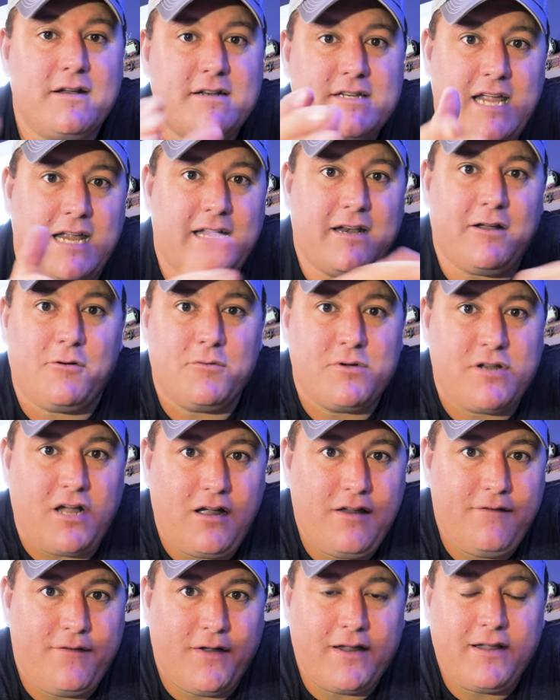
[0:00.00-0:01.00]
Technical
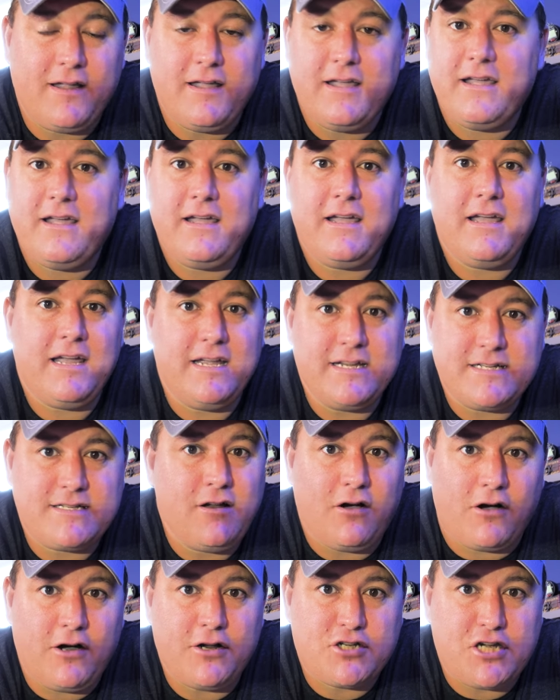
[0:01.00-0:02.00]
diving is
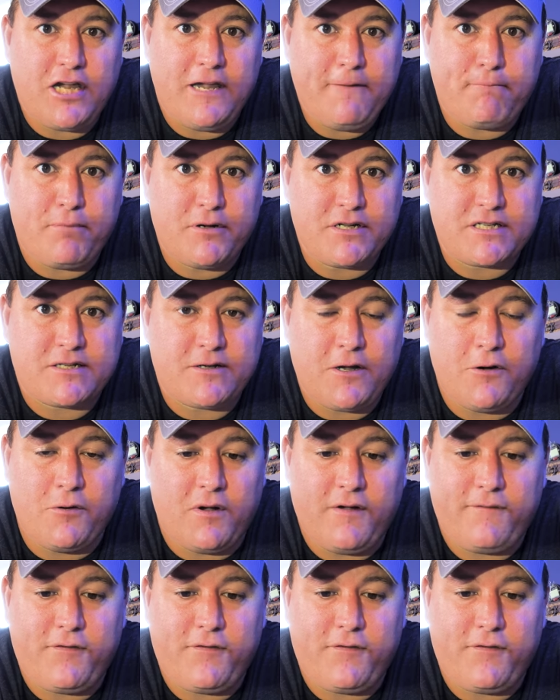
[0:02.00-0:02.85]
not a cheap pursuit.